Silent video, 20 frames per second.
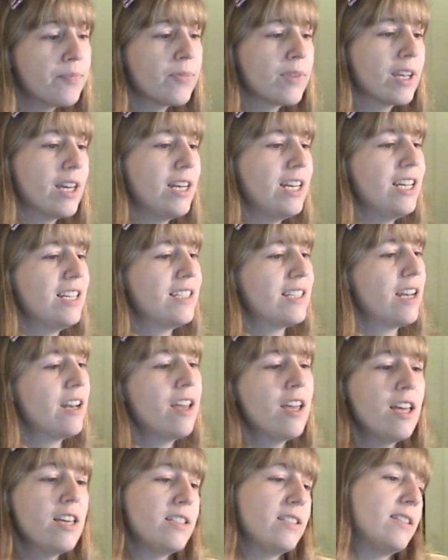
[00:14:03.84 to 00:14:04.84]
And he said,
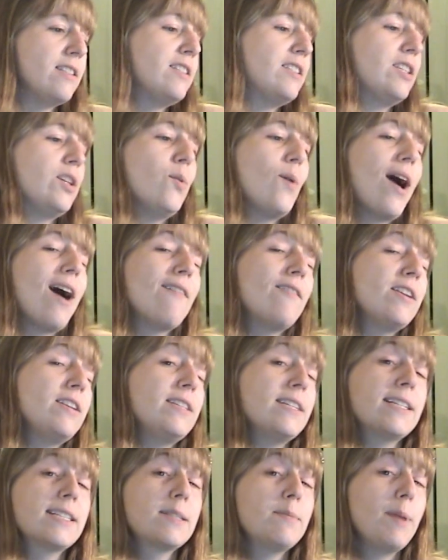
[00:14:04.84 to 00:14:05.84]
"Since you haven't
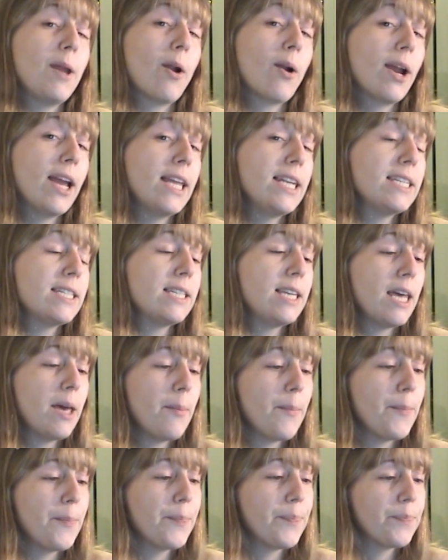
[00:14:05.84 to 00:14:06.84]
experienced it,
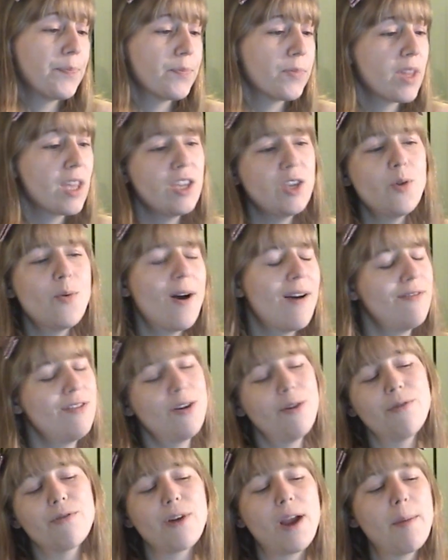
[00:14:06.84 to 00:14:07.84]
you have
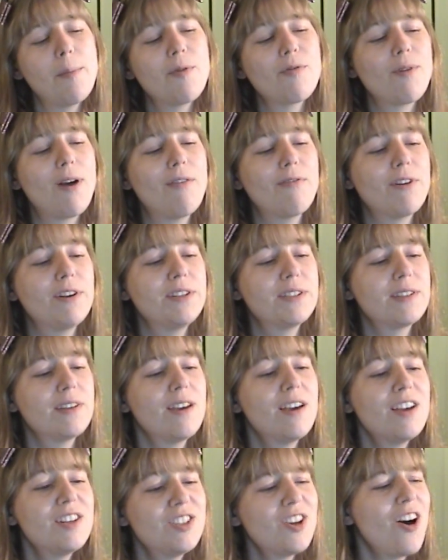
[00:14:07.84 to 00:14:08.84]
no frame of reference.
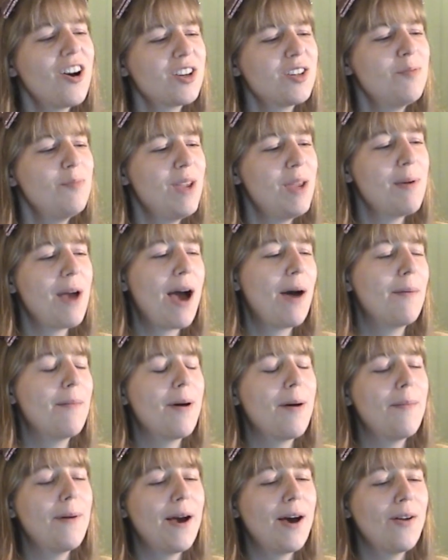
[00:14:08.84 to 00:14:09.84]
Talk to me
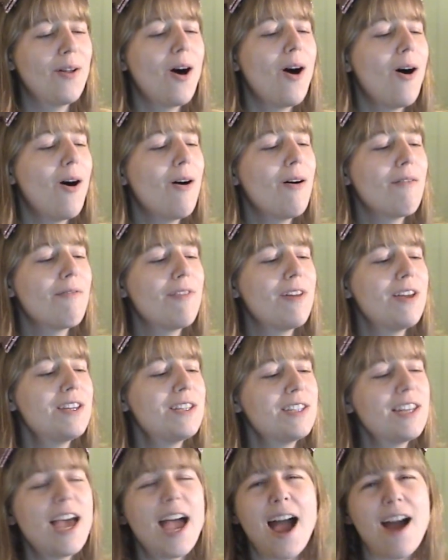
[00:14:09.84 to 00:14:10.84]
about all of
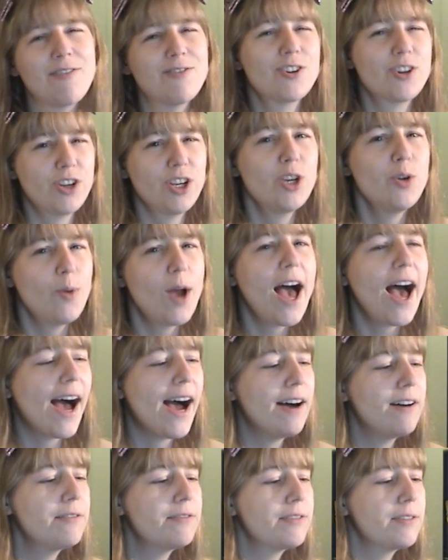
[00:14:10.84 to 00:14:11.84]
this after you
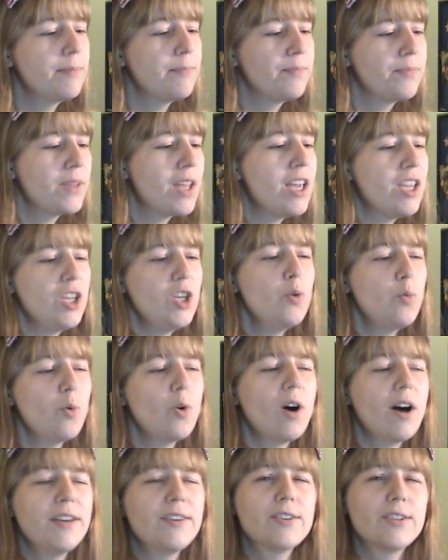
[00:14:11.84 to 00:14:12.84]
have. You will
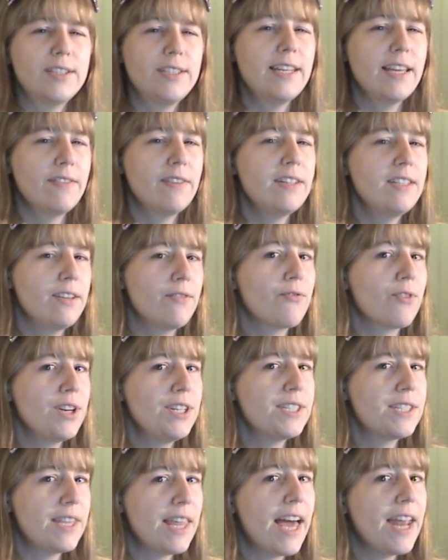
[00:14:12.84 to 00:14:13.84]
understand the
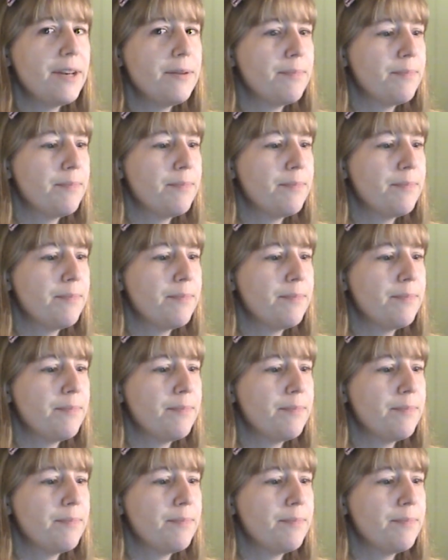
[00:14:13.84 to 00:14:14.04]
difference then."